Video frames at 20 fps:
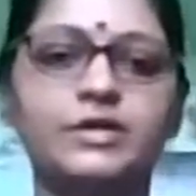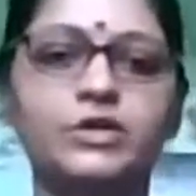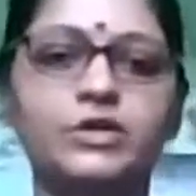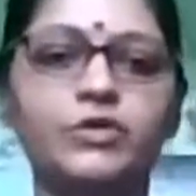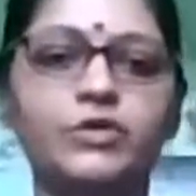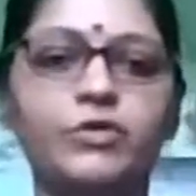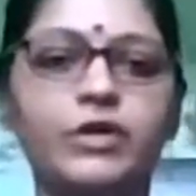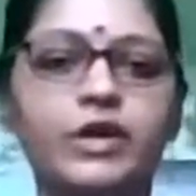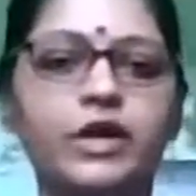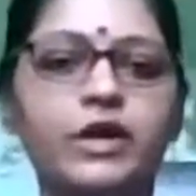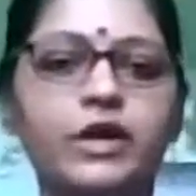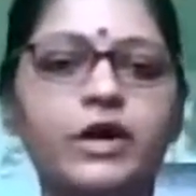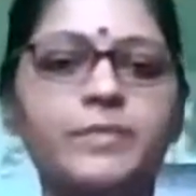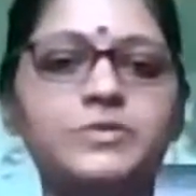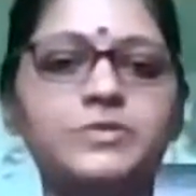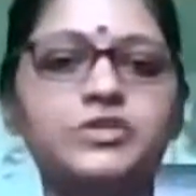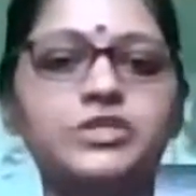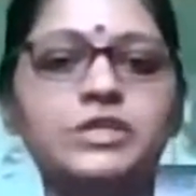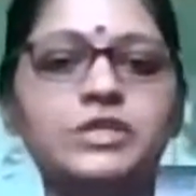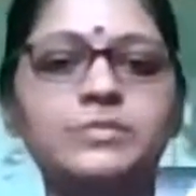You can
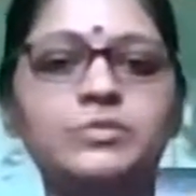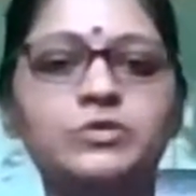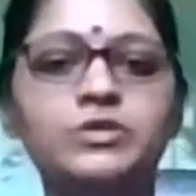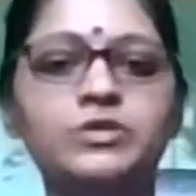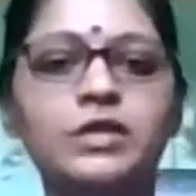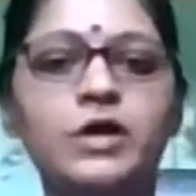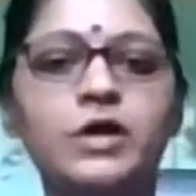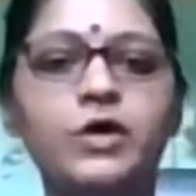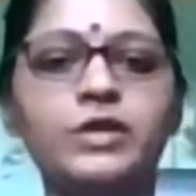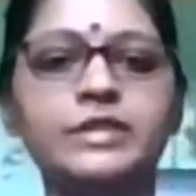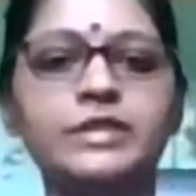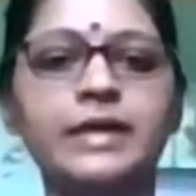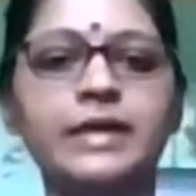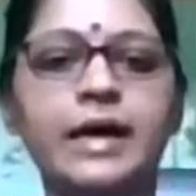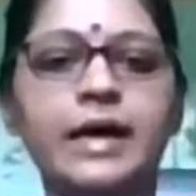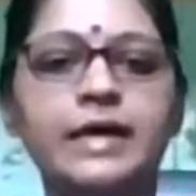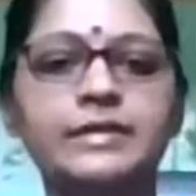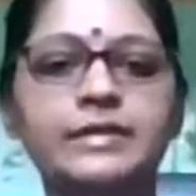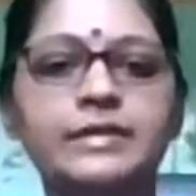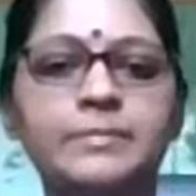adopt chin mudra on the
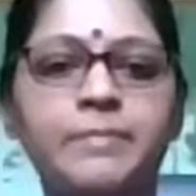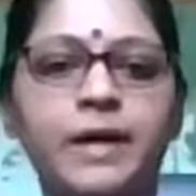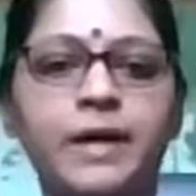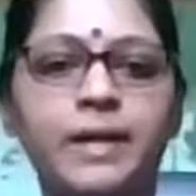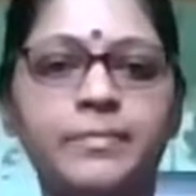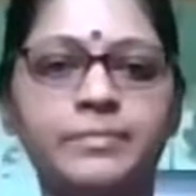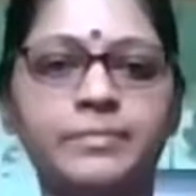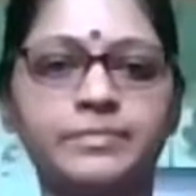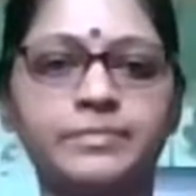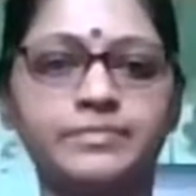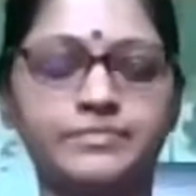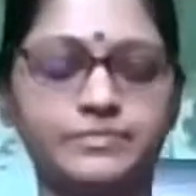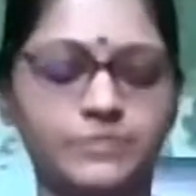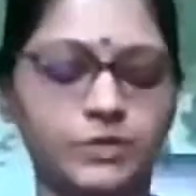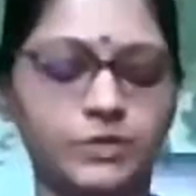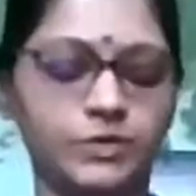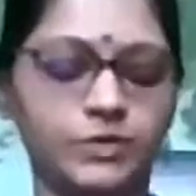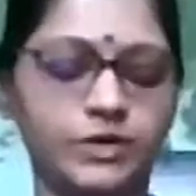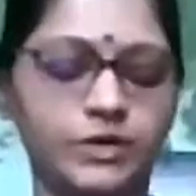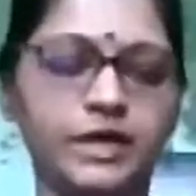other palm.
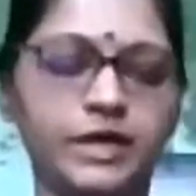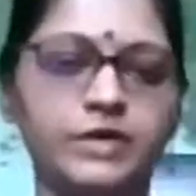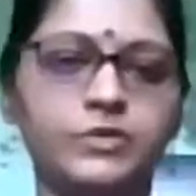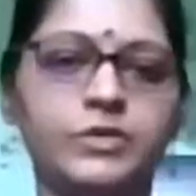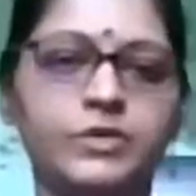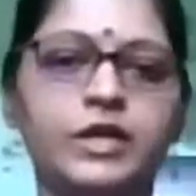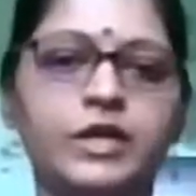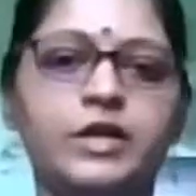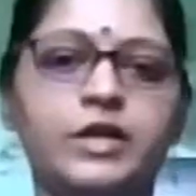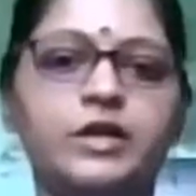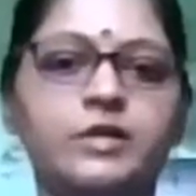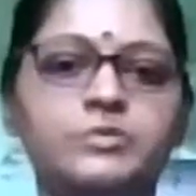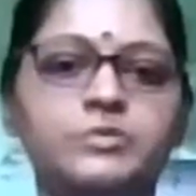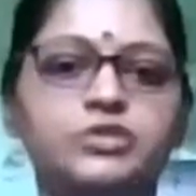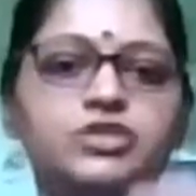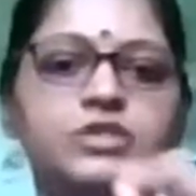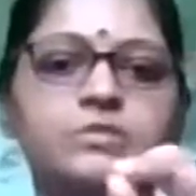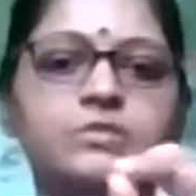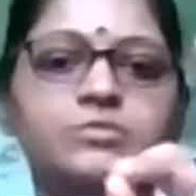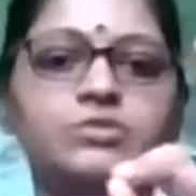Okay, you can adopt
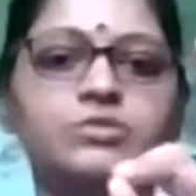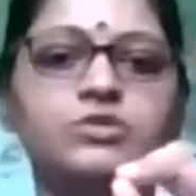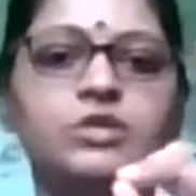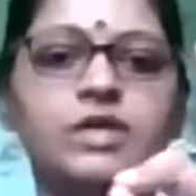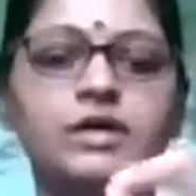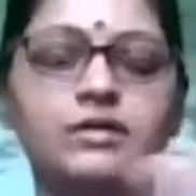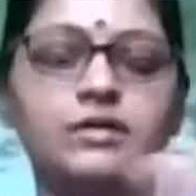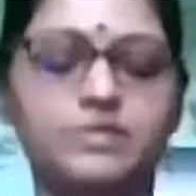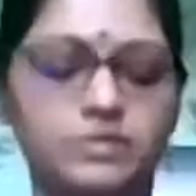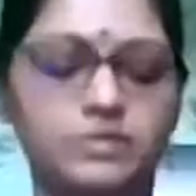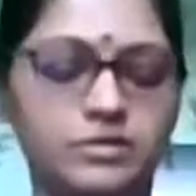chin mudra